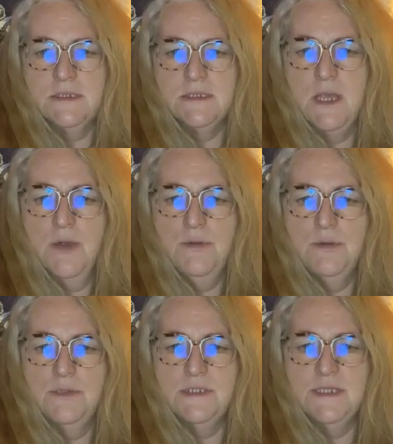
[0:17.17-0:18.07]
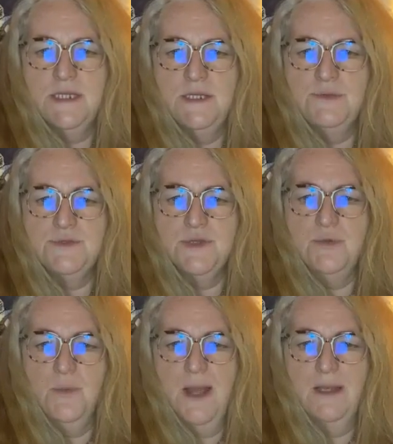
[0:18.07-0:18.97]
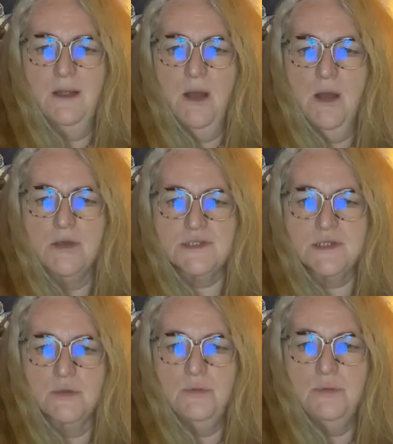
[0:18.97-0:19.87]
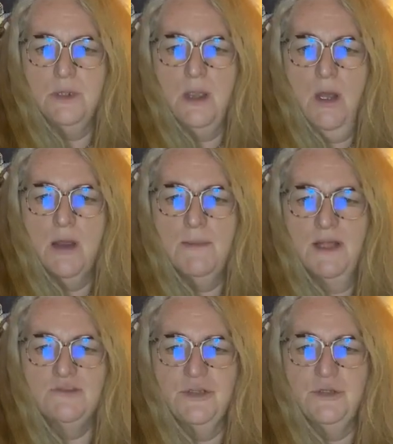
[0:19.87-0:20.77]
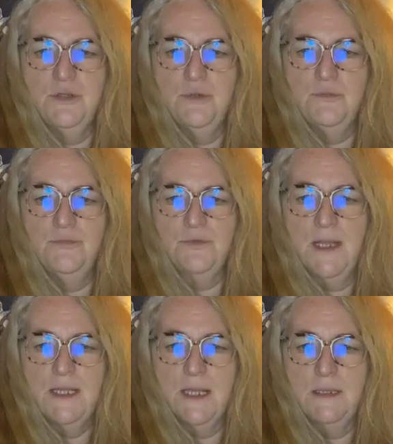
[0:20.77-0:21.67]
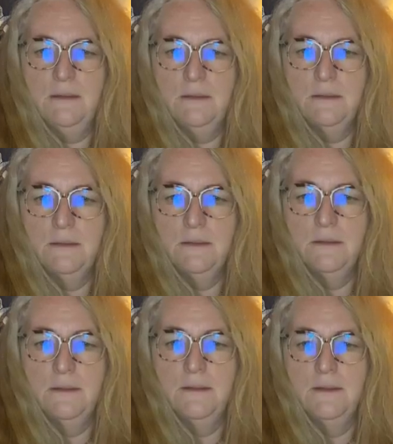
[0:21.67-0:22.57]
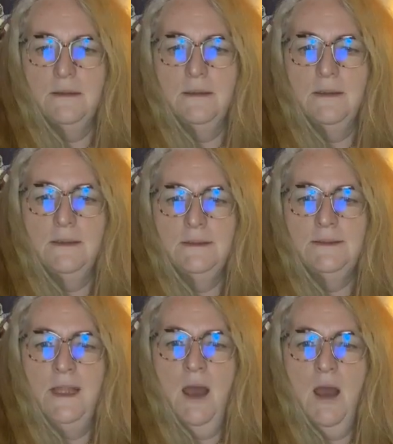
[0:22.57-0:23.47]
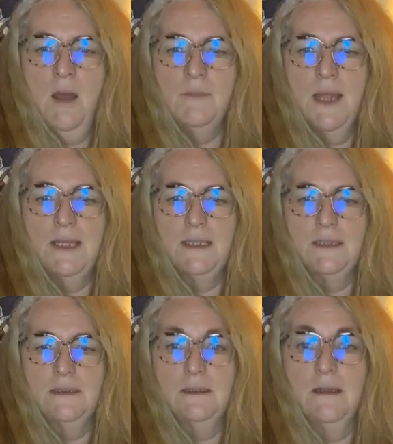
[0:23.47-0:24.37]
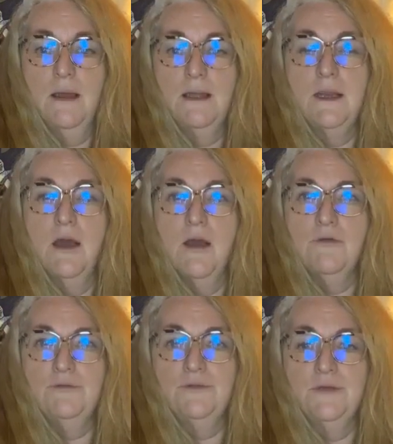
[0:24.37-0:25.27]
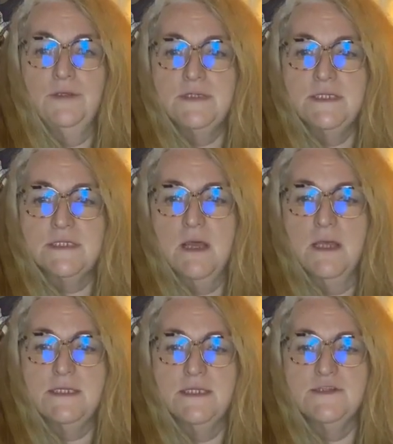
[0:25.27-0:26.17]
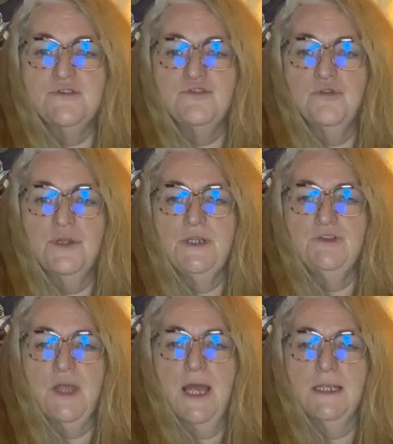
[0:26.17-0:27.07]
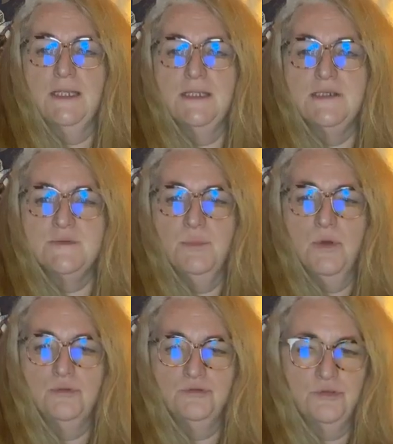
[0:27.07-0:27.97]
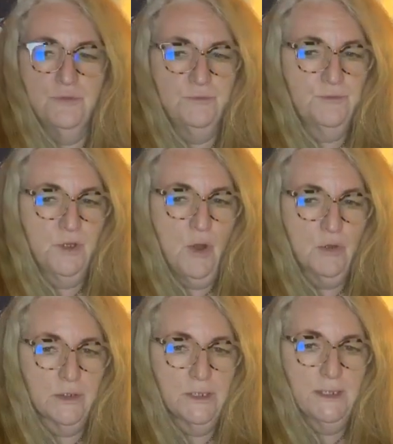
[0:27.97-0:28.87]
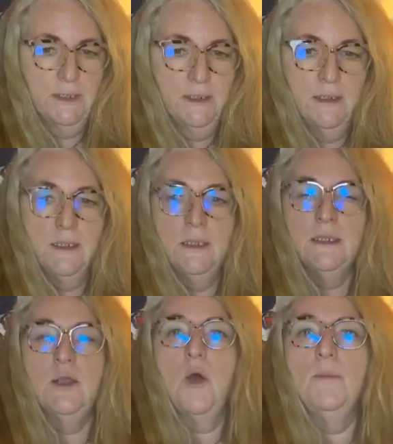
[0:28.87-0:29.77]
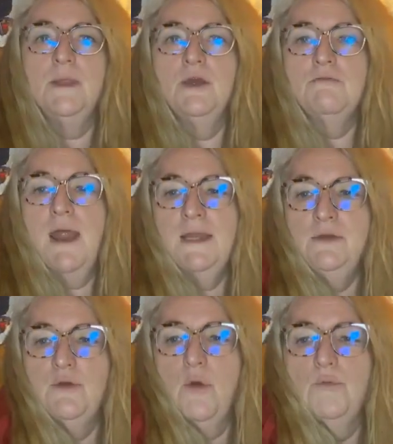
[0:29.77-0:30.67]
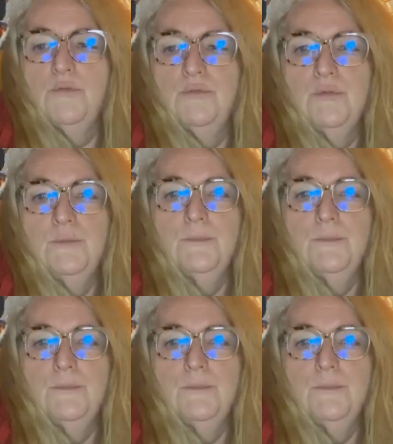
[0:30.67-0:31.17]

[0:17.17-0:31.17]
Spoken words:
So, didn't you do well at art school? Can't imagine you failing. Nah, mate, I laughed, deciding to join Jack in his penchant for Cockney. Got me a Randolph.